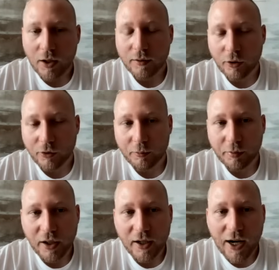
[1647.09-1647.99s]
They're also
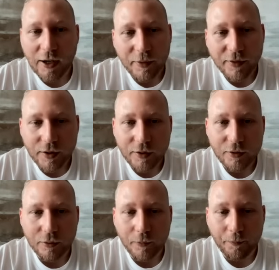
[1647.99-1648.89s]
bringing IBC
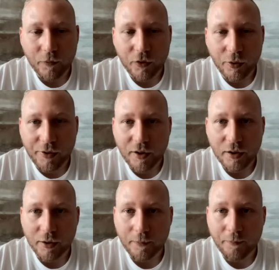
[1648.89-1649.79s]
to
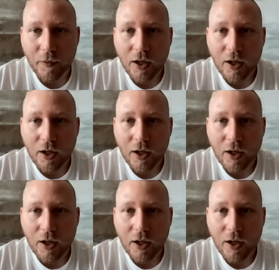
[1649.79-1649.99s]
Ethereum.